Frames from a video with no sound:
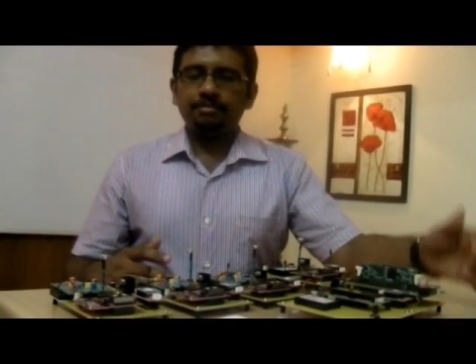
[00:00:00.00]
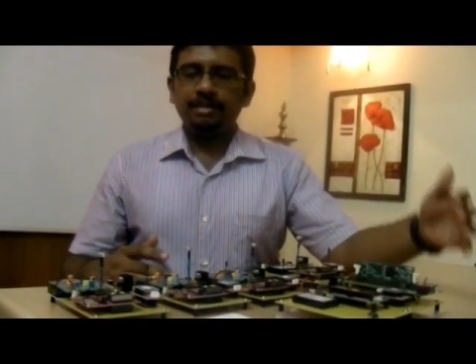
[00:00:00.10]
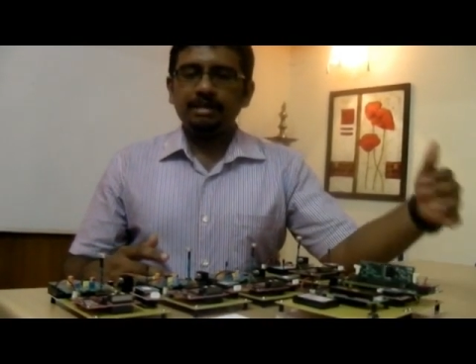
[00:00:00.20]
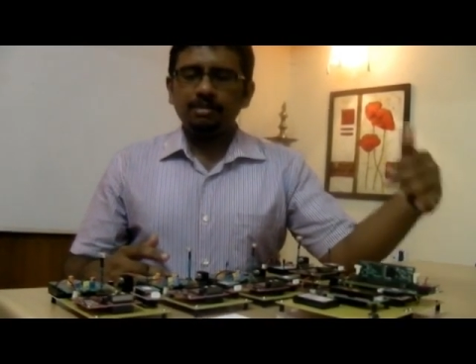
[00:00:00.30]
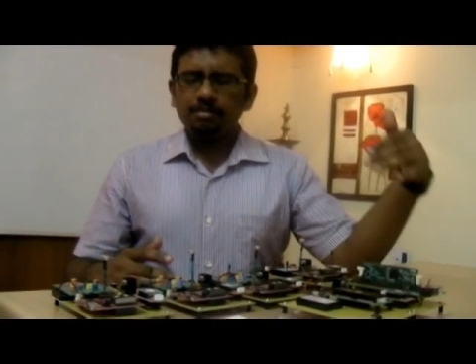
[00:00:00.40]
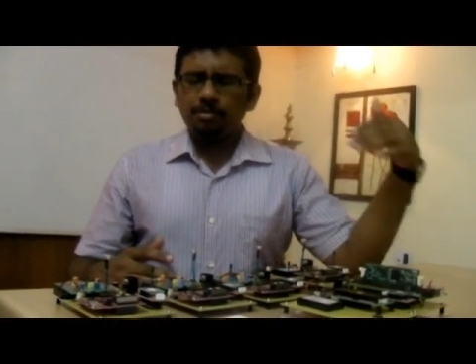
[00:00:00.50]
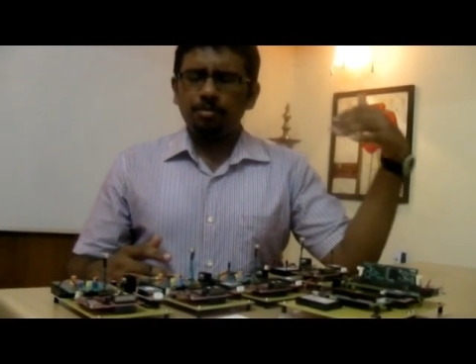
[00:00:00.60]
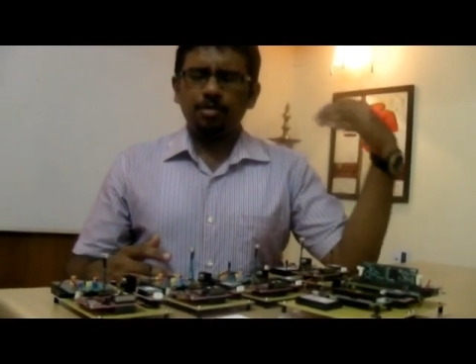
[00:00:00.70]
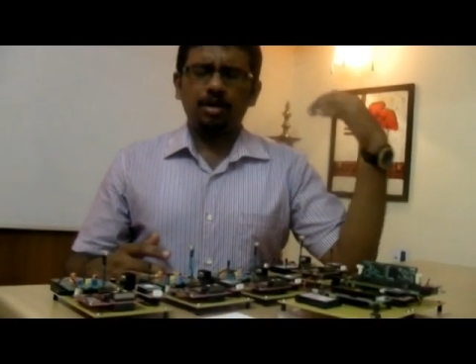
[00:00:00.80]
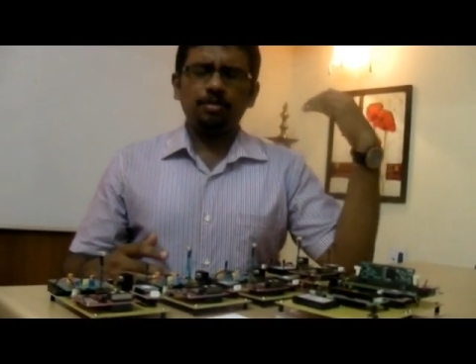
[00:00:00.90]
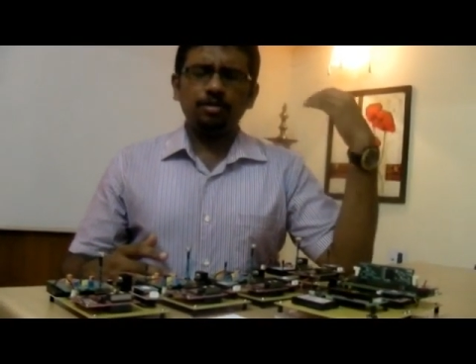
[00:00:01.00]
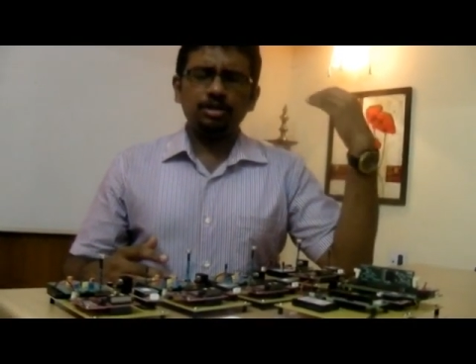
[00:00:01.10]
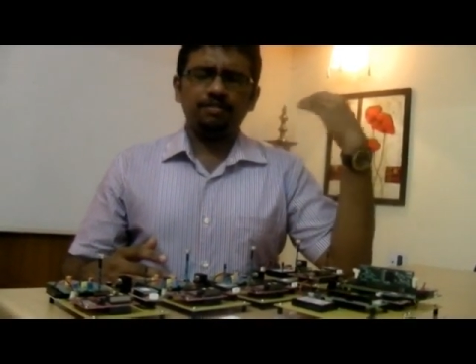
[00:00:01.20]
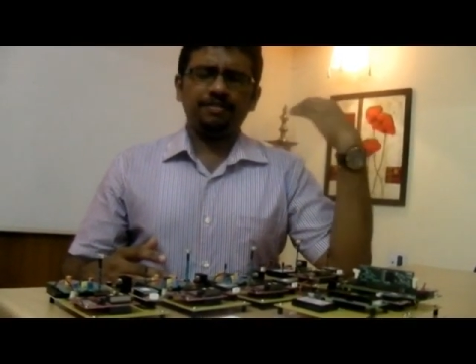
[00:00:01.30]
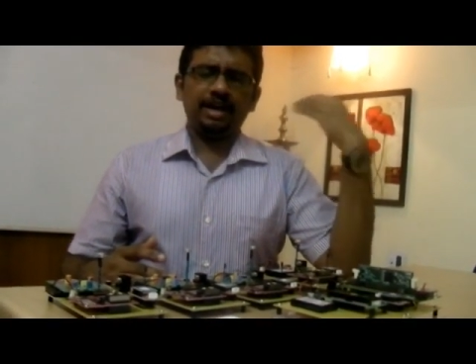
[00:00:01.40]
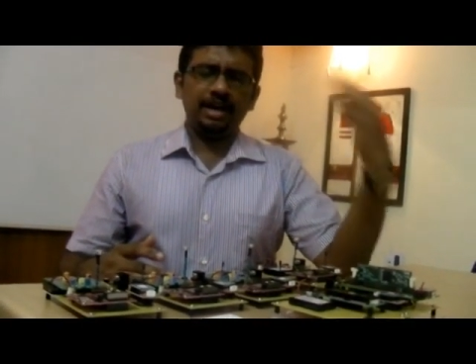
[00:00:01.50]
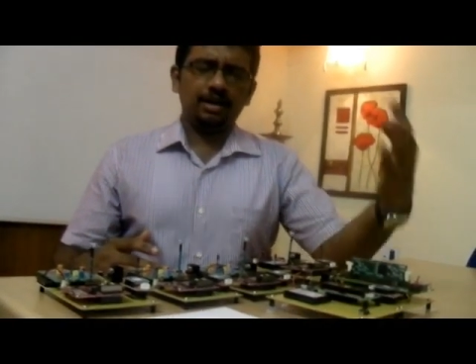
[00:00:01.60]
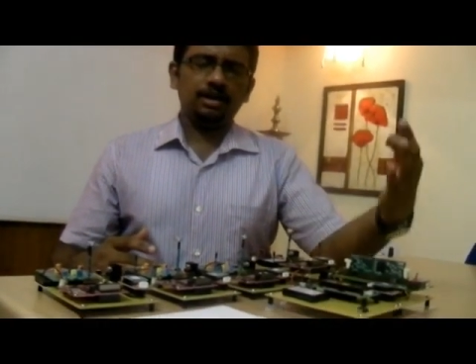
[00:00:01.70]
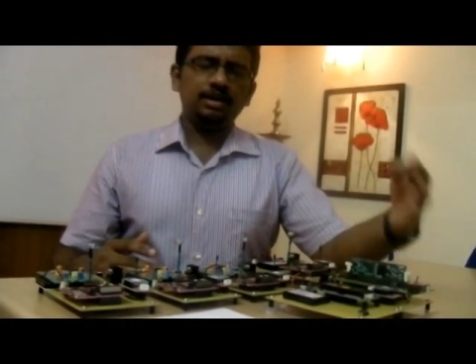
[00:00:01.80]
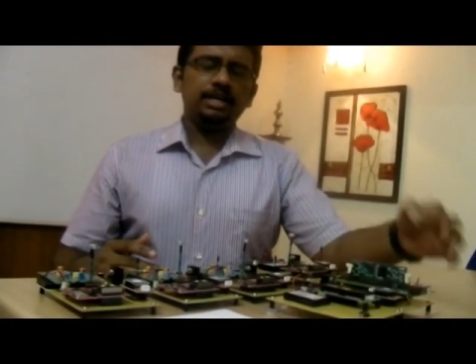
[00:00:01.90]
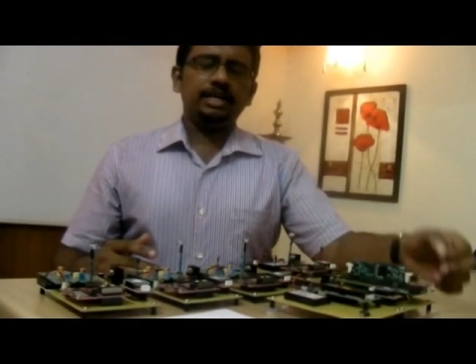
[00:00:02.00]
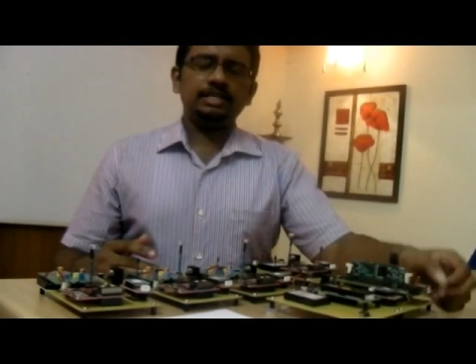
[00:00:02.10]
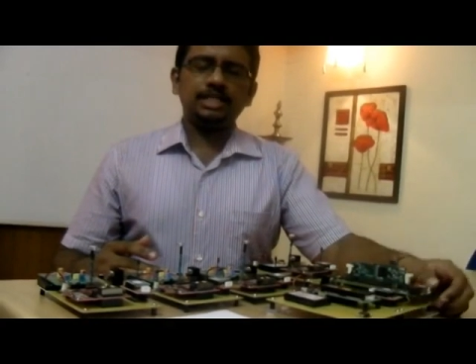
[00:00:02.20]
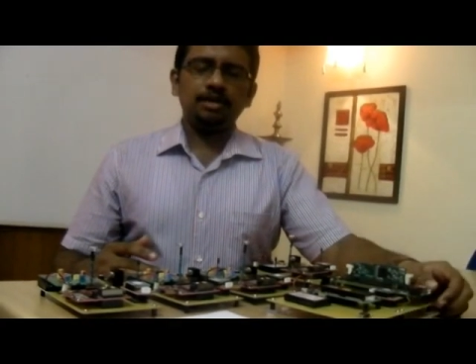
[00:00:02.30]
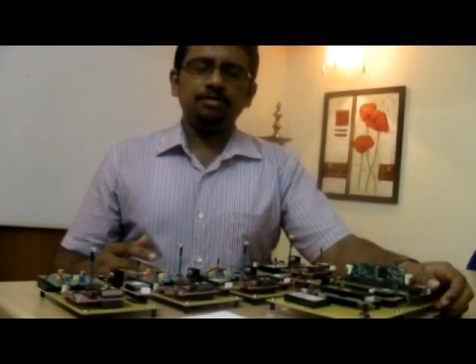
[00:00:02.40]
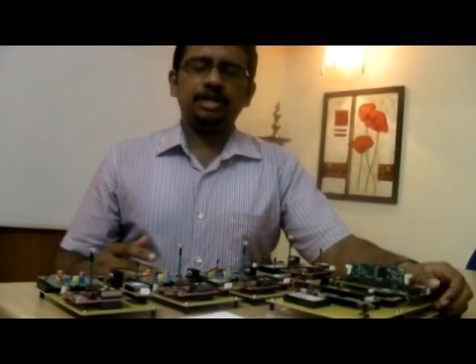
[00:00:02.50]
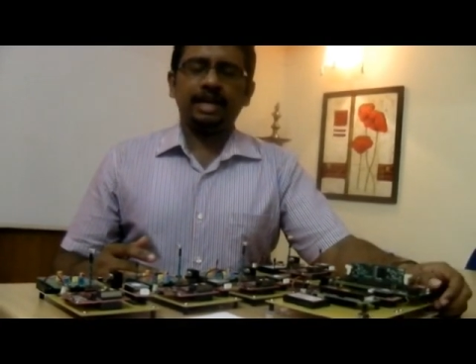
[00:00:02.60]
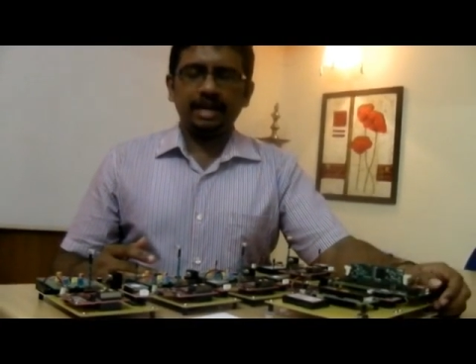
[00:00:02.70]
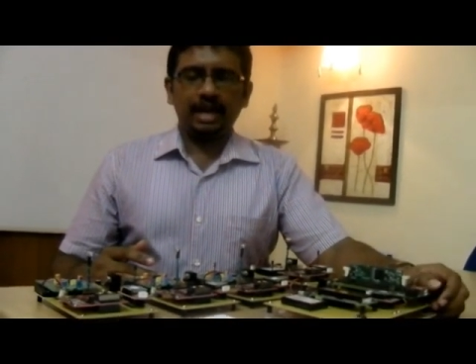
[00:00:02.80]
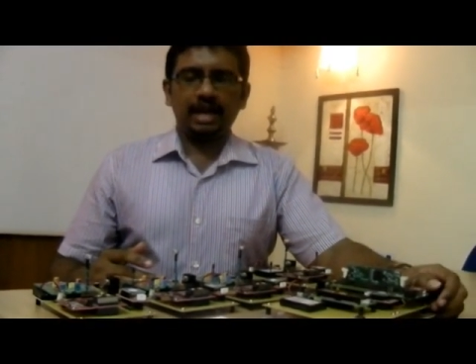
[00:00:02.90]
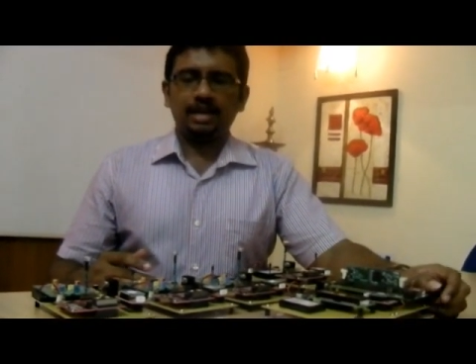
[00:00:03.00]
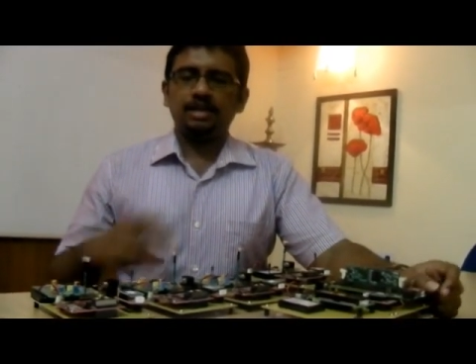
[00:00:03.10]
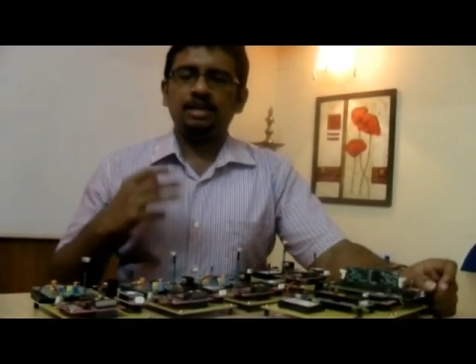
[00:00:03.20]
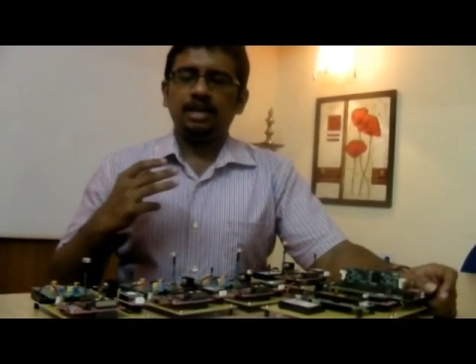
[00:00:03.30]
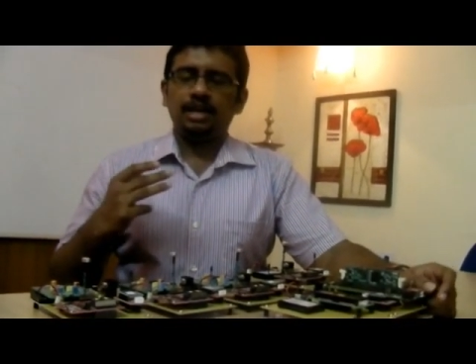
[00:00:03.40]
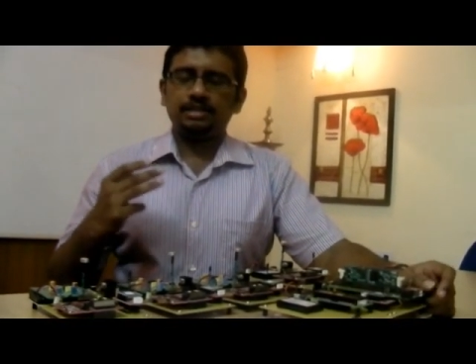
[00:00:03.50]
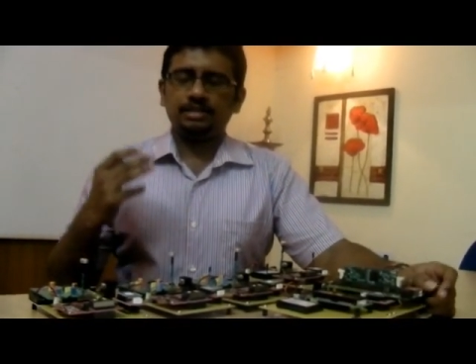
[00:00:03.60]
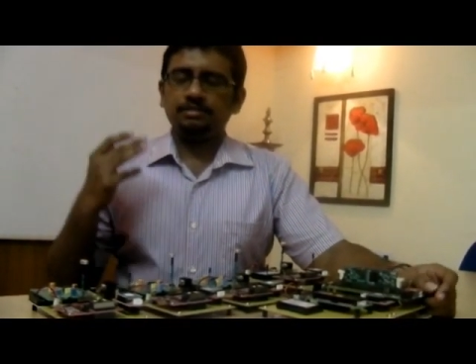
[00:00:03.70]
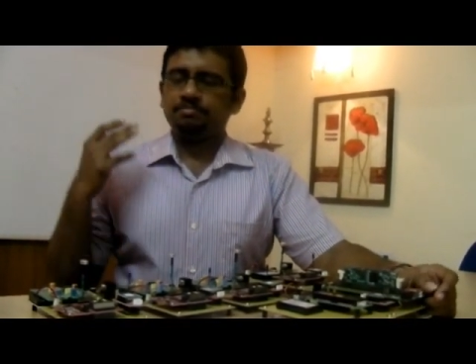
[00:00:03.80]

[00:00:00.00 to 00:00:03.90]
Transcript: minimum amount of error is now declared as the